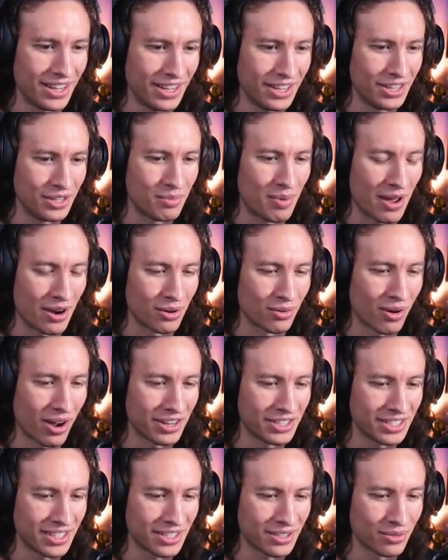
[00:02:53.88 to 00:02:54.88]
You better
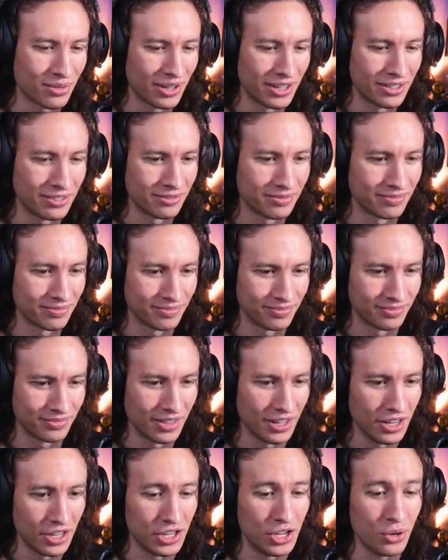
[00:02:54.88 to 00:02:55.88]
watch this one.
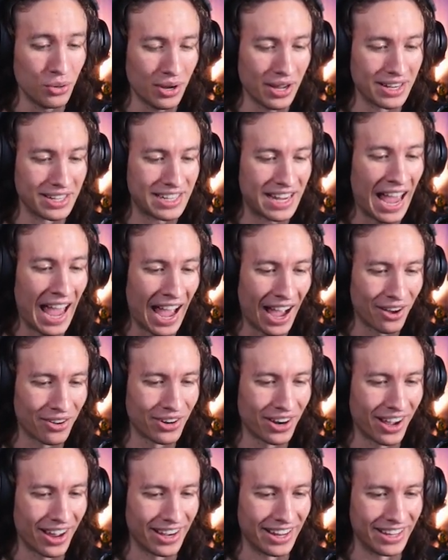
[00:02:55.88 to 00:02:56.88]
You can count
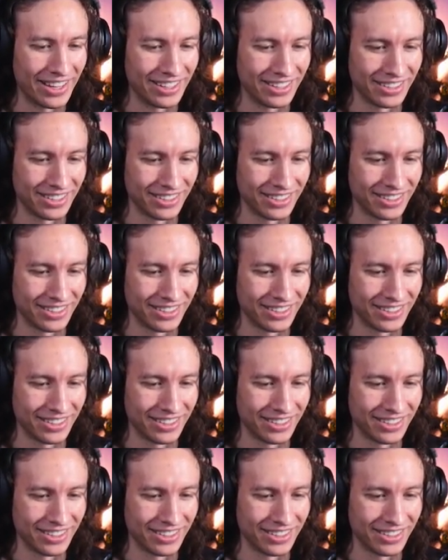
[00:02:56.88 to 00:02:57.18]
on it.